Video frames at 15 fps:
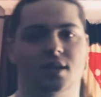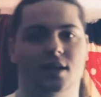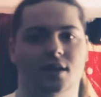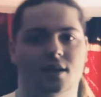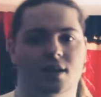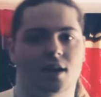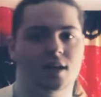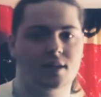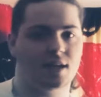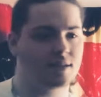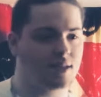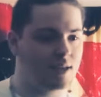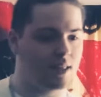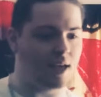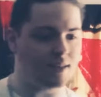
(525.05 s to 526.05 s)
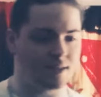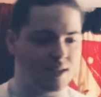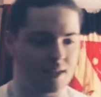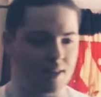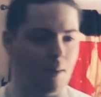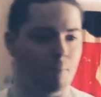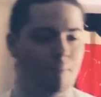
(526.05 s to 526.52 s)
Uh, uh that's not, that's
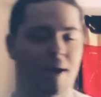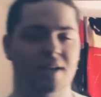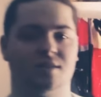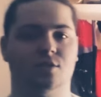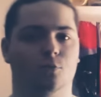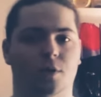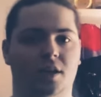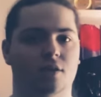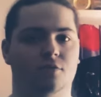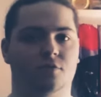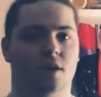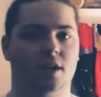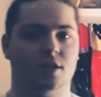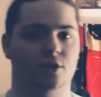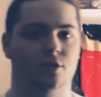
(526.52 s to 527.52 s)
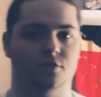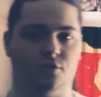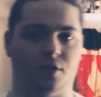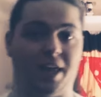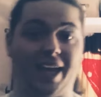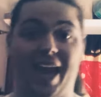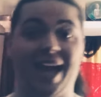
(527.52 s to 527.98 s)
like the best that we could fucking do
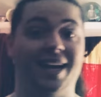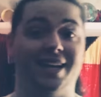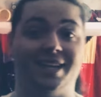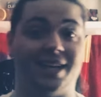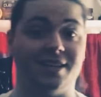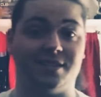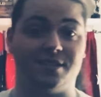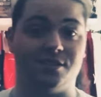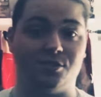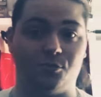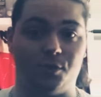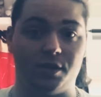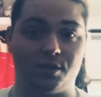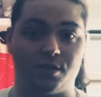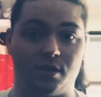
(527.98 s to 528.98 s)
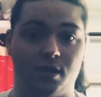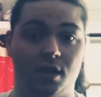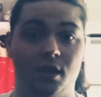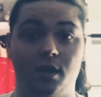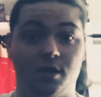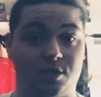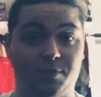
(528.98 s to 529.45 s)
for like any kind of situation,
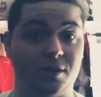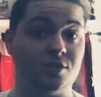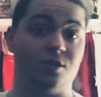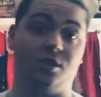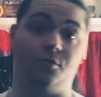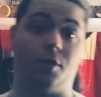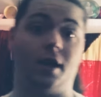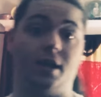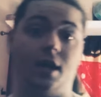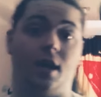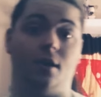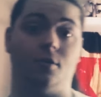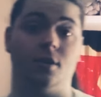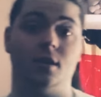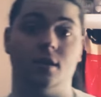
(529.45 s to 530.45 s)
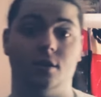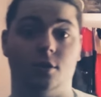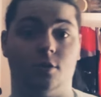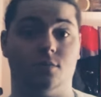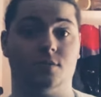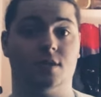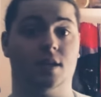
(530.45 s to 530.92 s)
especially right now. You
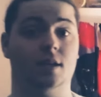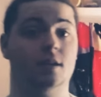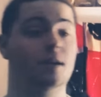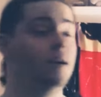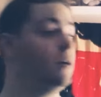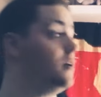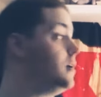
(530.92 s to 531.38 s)
know what I'm saying?